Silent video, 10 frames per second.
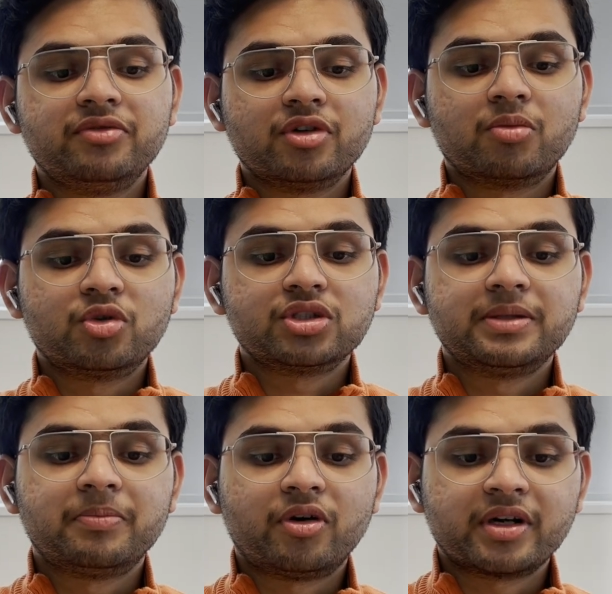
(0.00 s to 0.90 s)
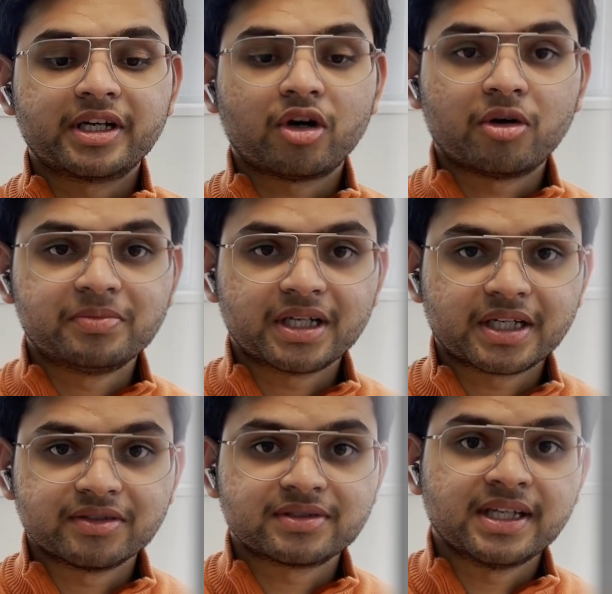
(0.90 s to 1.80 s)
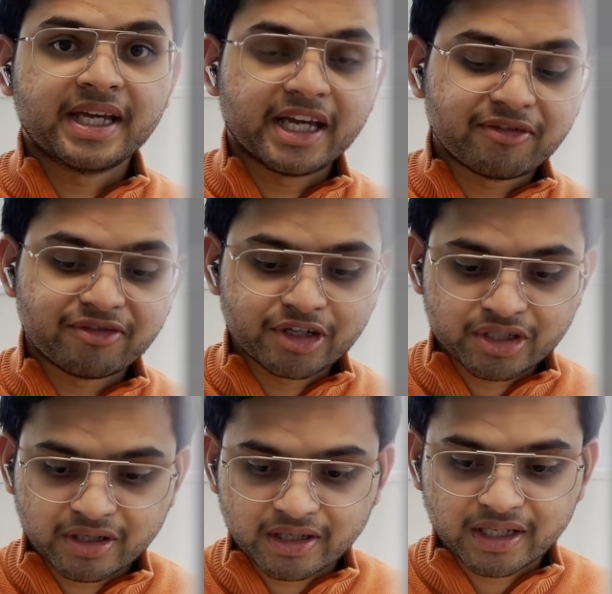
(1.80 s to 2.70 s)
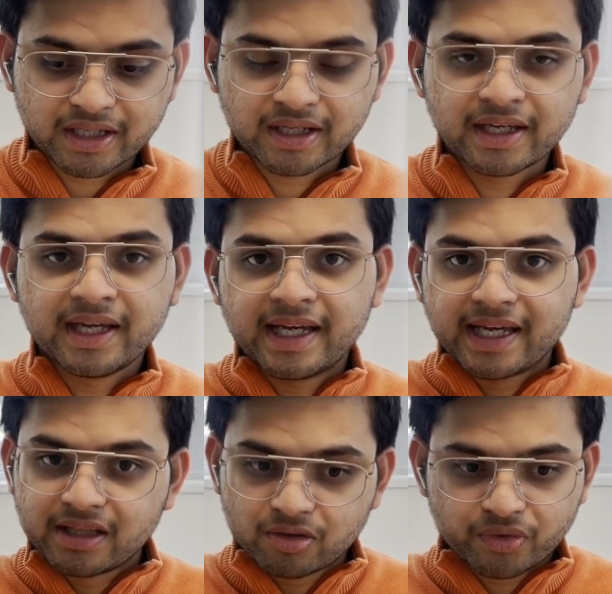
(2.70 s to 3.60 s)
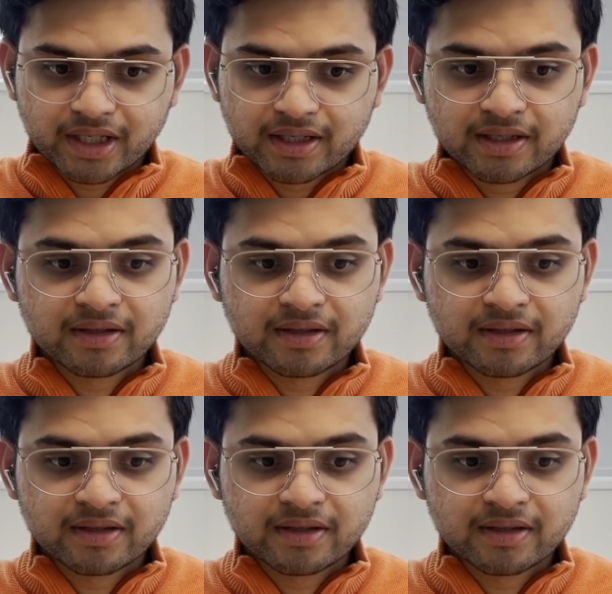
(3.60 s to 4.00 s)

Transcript: your most important objectives efficiently in the week.